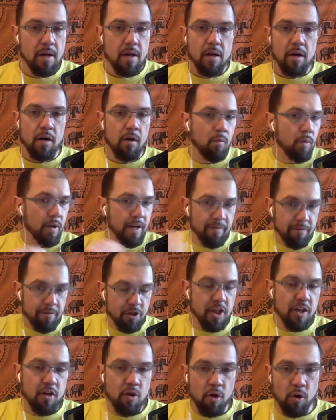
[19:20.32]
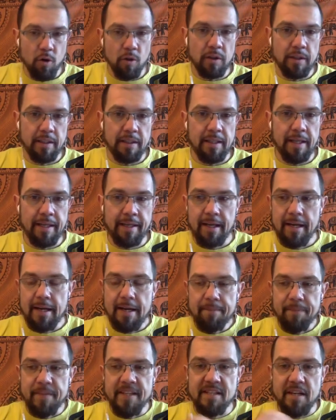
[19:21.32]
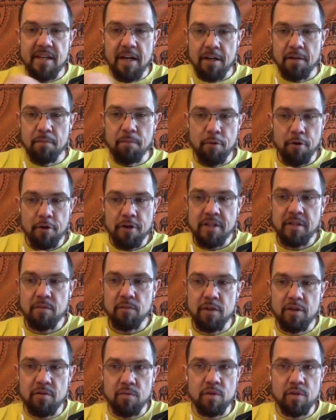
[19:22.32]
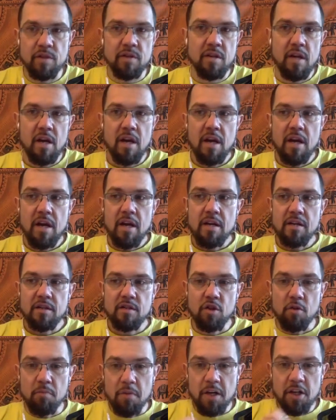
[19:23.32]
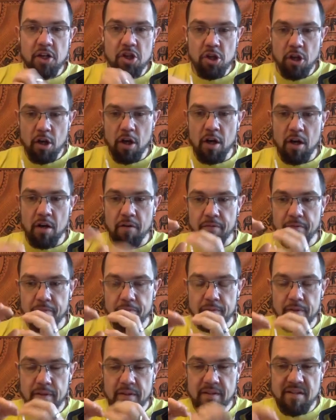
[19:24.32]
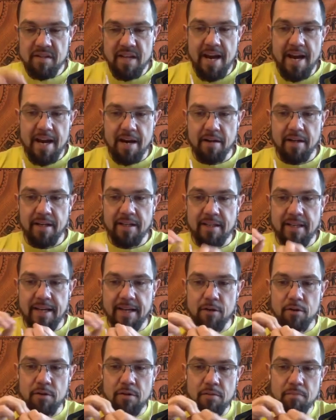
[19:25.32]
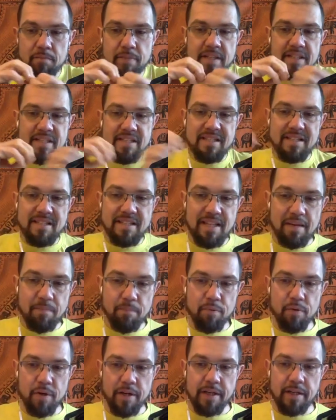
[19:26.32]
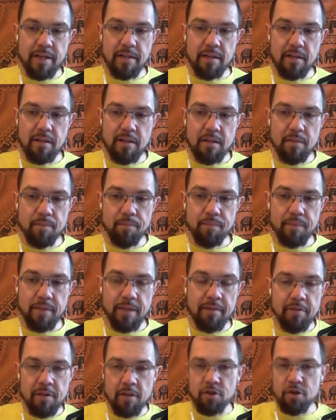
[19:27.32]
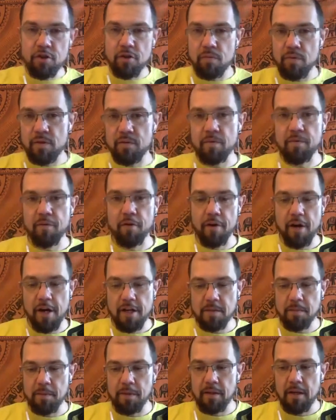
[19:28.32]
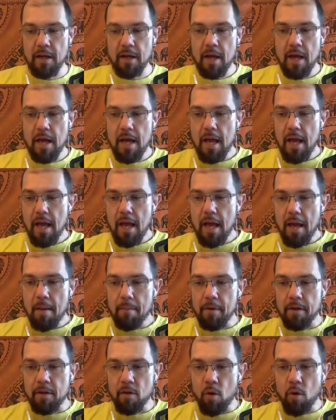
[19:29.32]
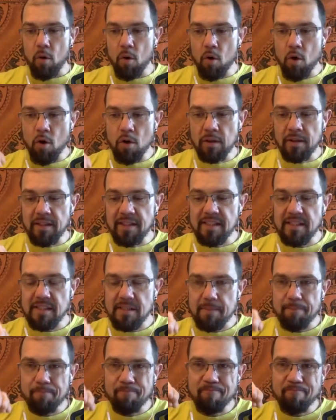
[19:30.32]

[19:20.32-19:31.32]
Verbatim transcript: or whatever she mm called it like this other person mm. which was so much love there that they couldn't be separated even though she mm. was with her husband but all these